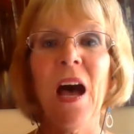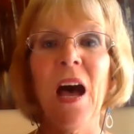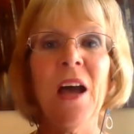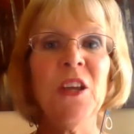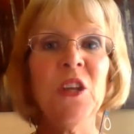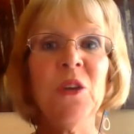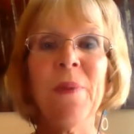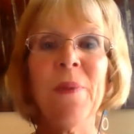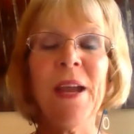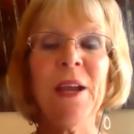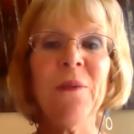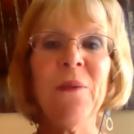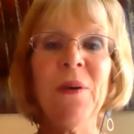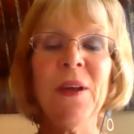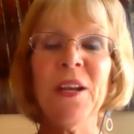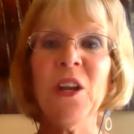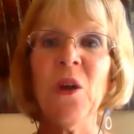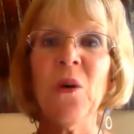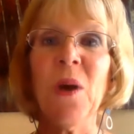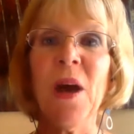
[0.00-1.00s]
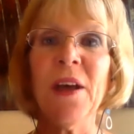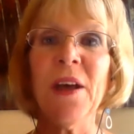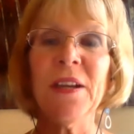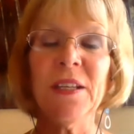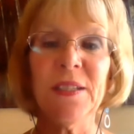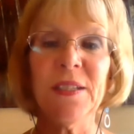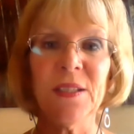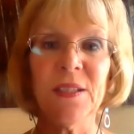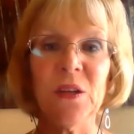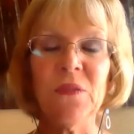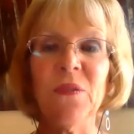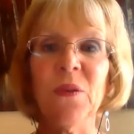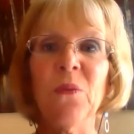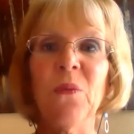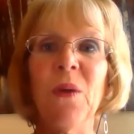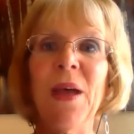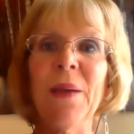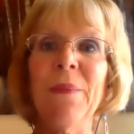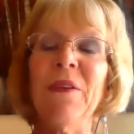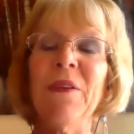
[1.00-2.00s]
You might want to go out and surf the
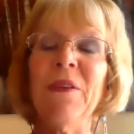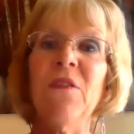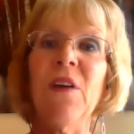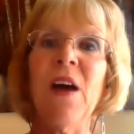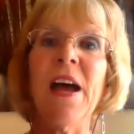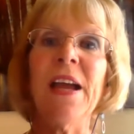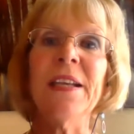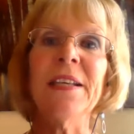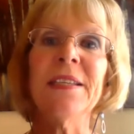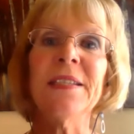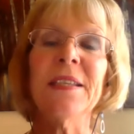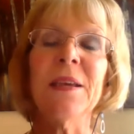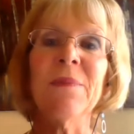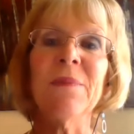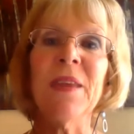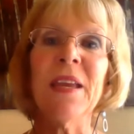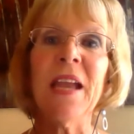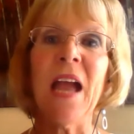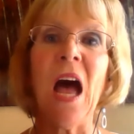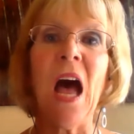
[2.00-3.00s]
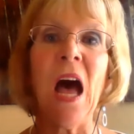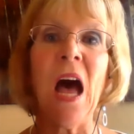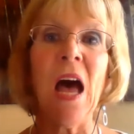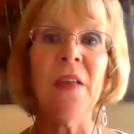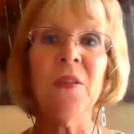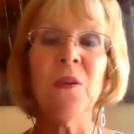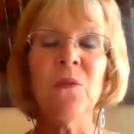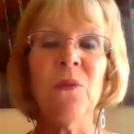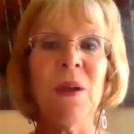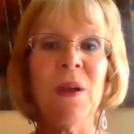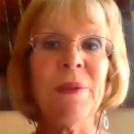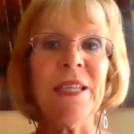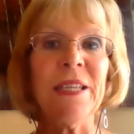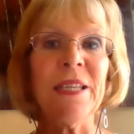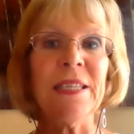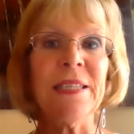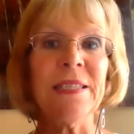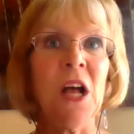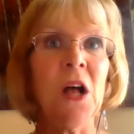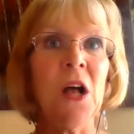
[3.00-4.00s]
web and find something on the web
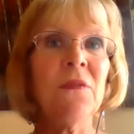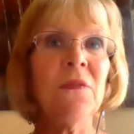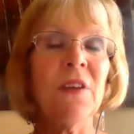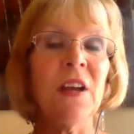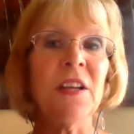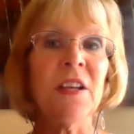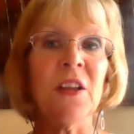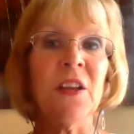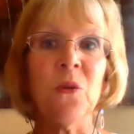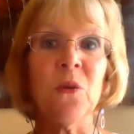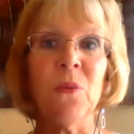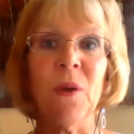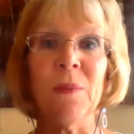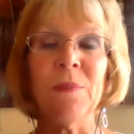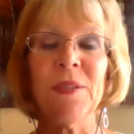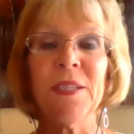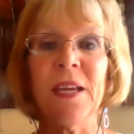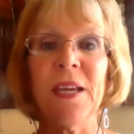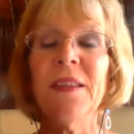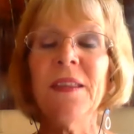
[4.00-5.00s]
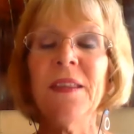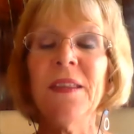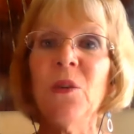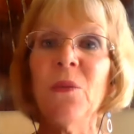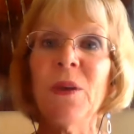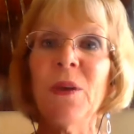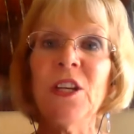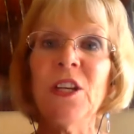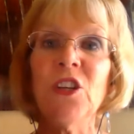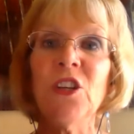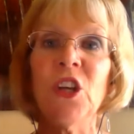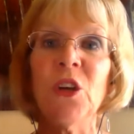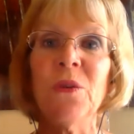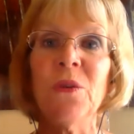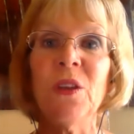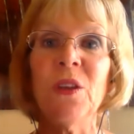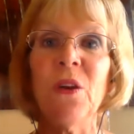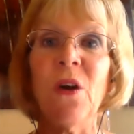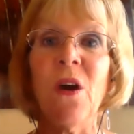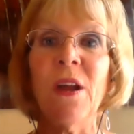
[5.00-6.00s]
itself, another website that you want to share with
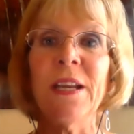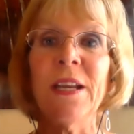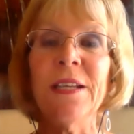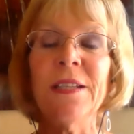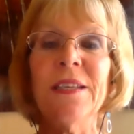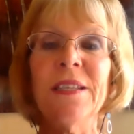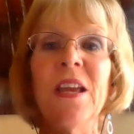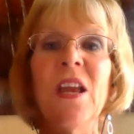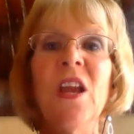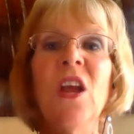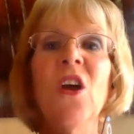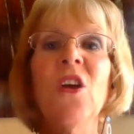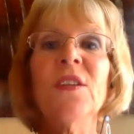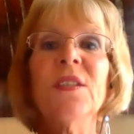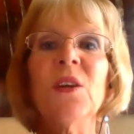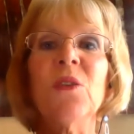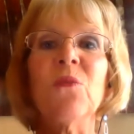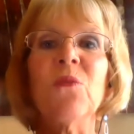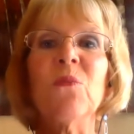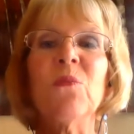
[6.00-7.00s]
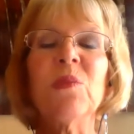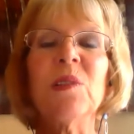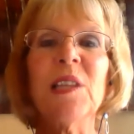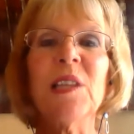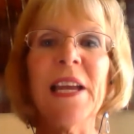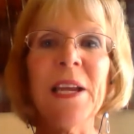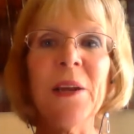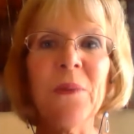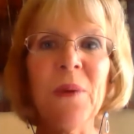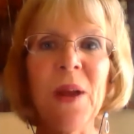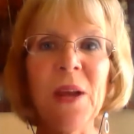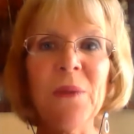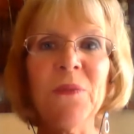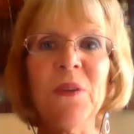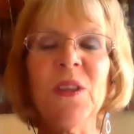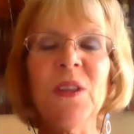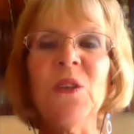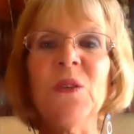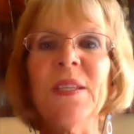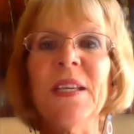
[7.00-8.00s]
your audience. So play around
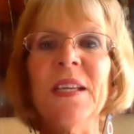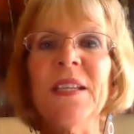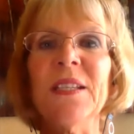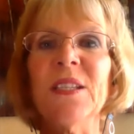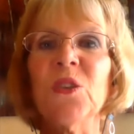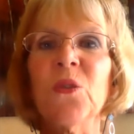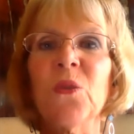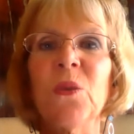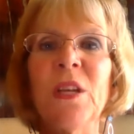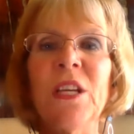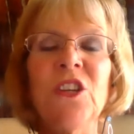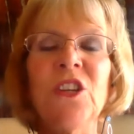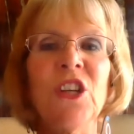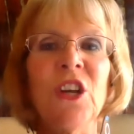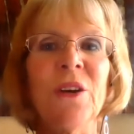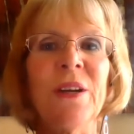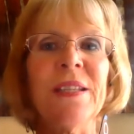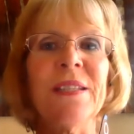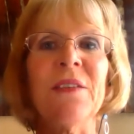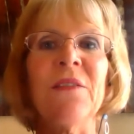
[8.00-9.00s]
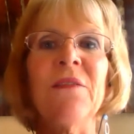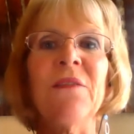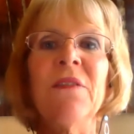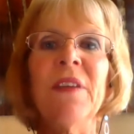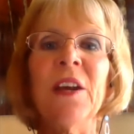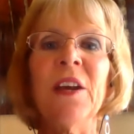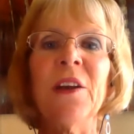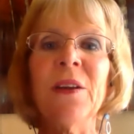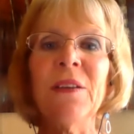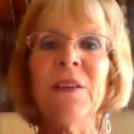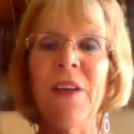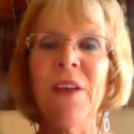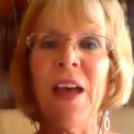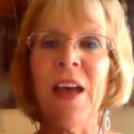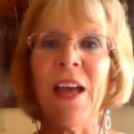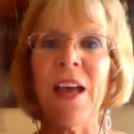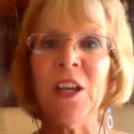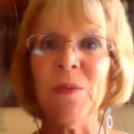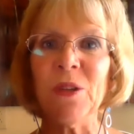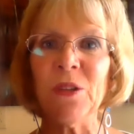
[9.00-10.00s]
with using Screen Share. It's a very
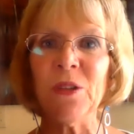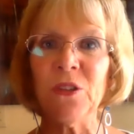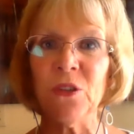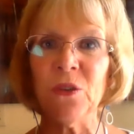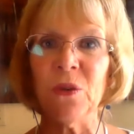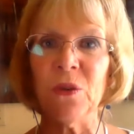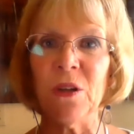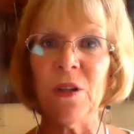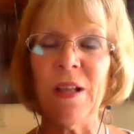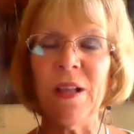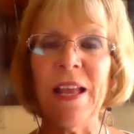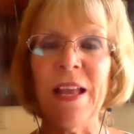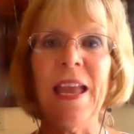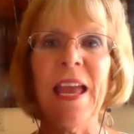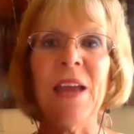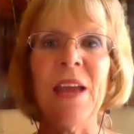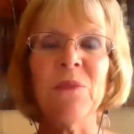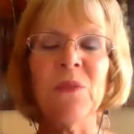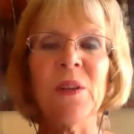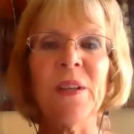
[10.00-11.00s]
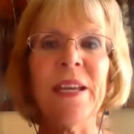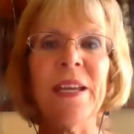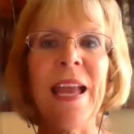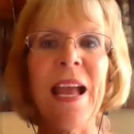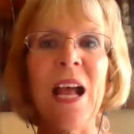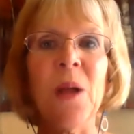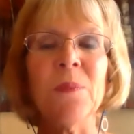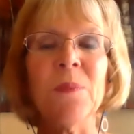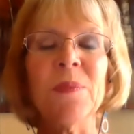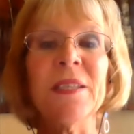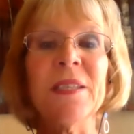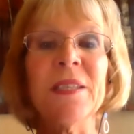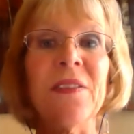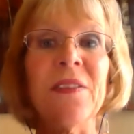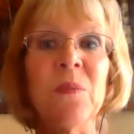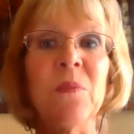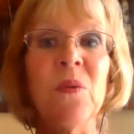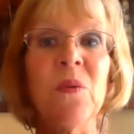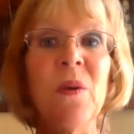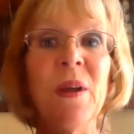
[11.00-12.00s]
valuable tool and really helps get
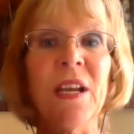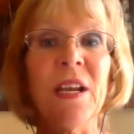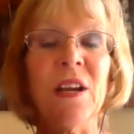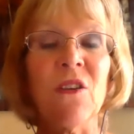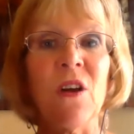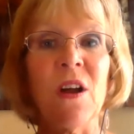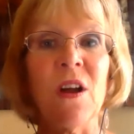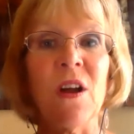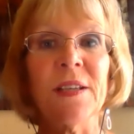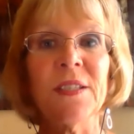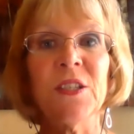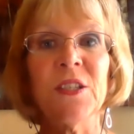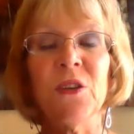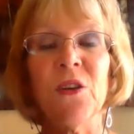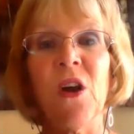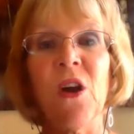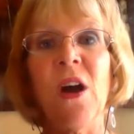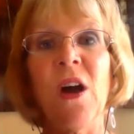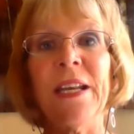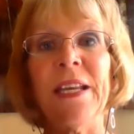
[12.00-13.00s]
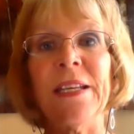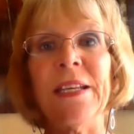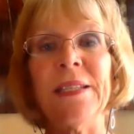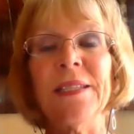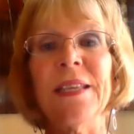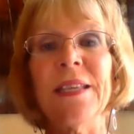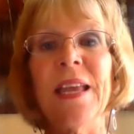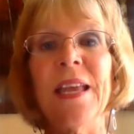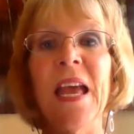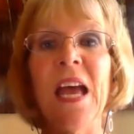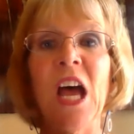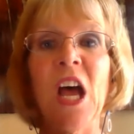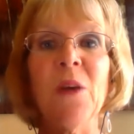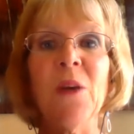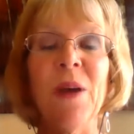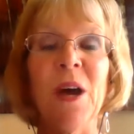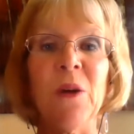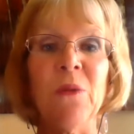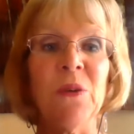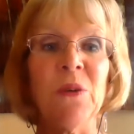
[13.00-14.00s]
the point across to your audience
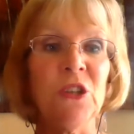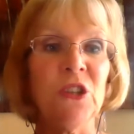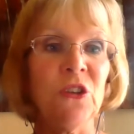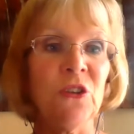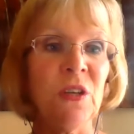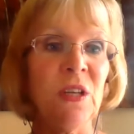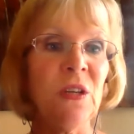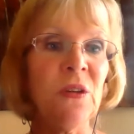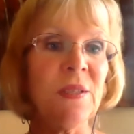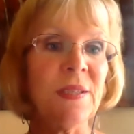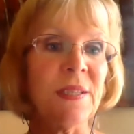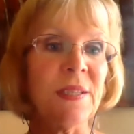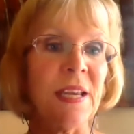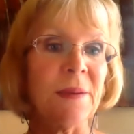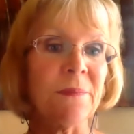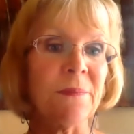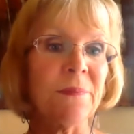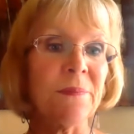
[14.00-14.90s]
about what you're using.